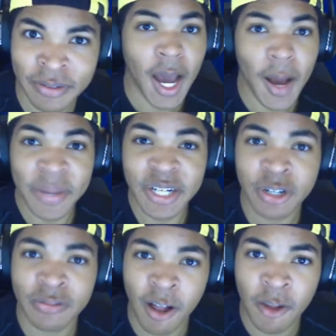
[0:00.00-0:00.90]
Make sure to
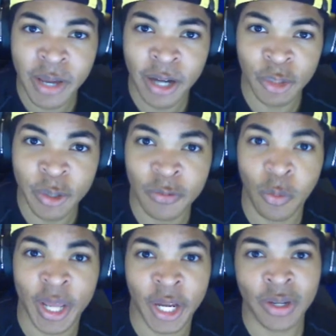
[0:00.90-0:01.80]
follow me on Twitch for when I
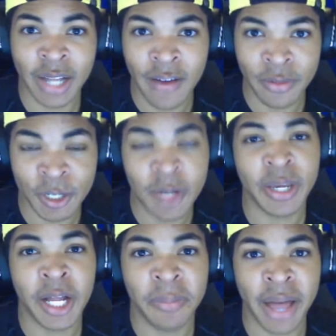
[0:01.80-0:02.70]
go live with
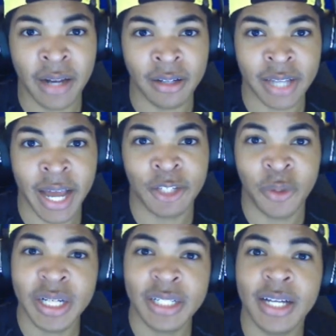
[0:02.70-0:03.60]
GBL battles at
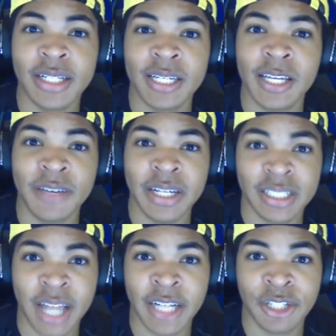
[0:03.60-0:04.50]

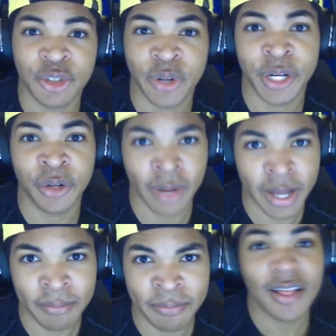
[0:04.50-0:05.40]
twitch.tv/trainerrem.
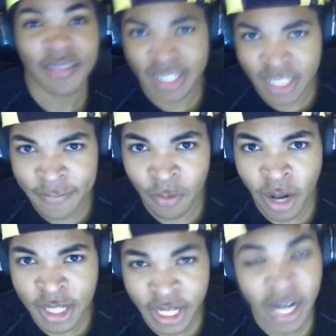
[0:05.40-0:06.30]
Thanks again for
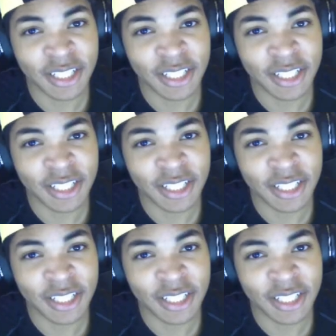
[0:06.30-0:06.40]
watching, and I'll see